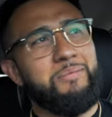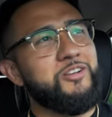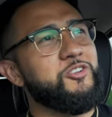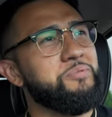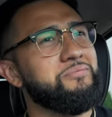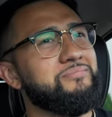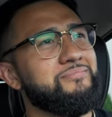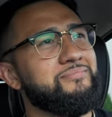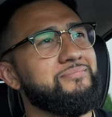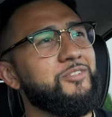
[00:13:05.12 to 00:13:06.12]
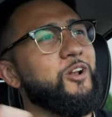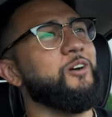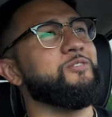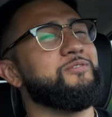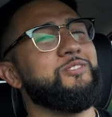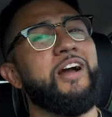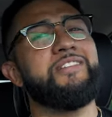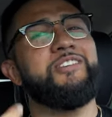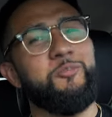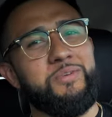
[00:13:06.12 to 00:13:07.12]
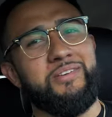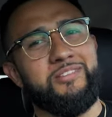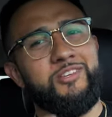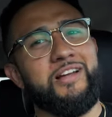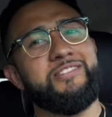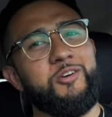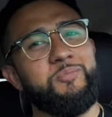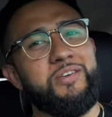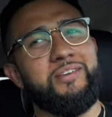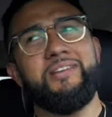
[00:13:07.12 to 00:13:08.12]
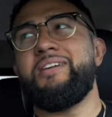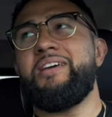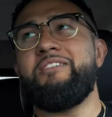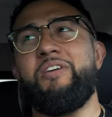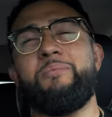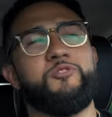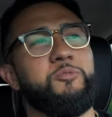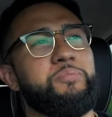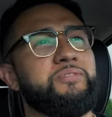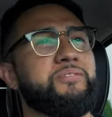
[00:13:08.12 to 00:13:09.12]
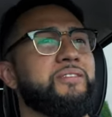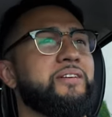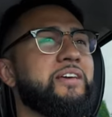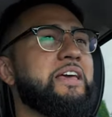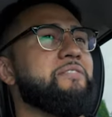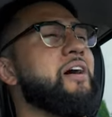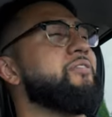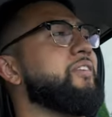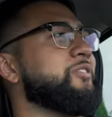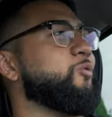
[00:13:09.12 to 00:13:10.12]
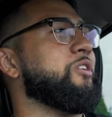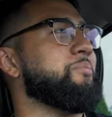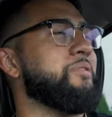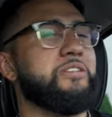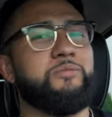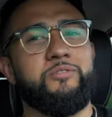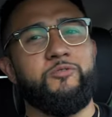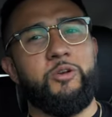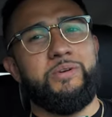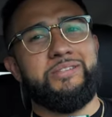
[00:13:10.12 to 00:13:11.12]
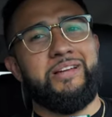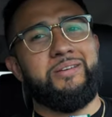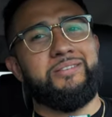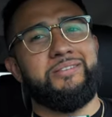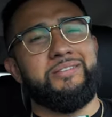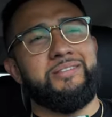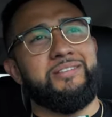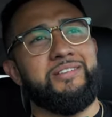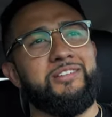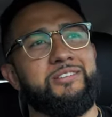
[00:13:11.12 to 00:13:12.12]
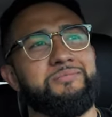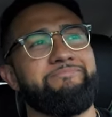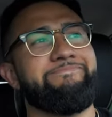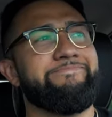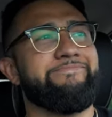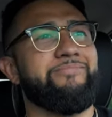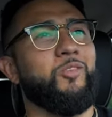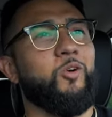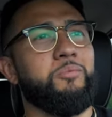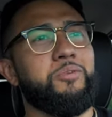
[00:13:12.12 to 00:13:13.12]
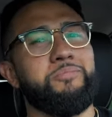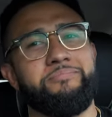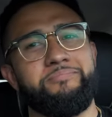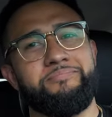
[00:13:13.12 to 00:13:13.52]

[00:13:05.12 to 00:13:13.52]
Am I tripping? Who knows? You gotta tell me. You gotta tell me if I'm tripping, if I think 20 minutes from the freeway is kind of, you know, normal.